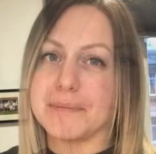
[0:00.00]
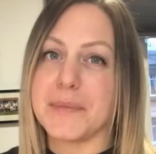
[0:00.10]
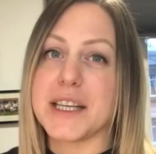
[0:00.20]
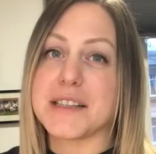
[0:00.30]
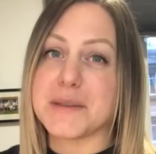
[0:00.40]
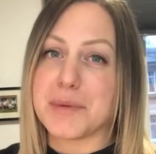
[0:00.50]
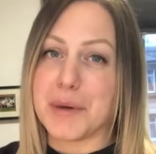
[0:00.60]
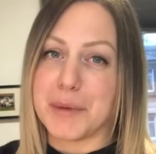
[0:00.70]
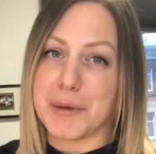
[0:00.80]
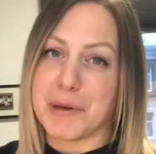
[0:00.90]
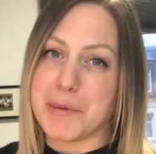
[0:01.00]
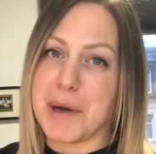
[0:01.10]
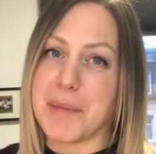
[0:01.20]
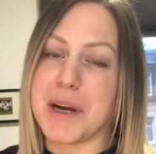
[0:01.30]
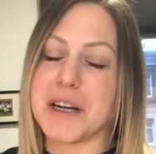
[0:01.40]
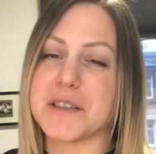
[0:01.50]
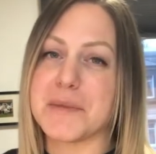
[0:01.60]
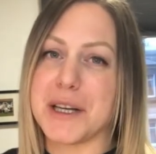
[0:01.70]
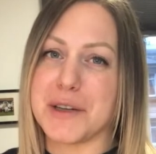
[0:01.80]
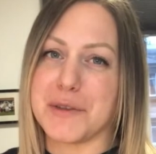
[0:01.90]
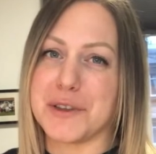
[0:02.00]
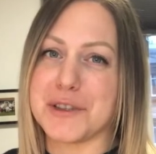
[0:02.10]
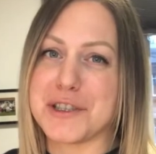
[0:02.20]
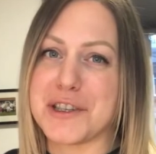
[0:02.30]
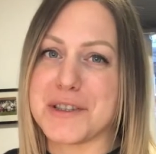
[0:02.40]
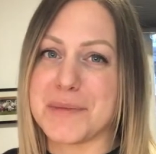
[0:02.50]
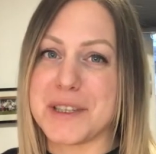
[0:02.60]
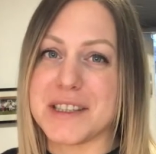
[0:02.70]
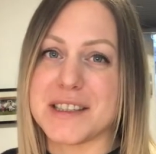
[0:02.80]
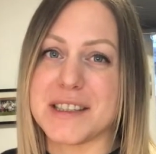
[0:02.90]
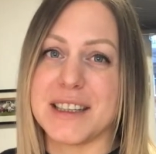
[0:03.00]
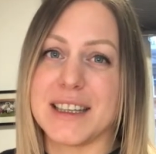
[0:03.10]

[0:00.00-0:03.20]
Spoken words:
This is probably where my parents made a few adjustments,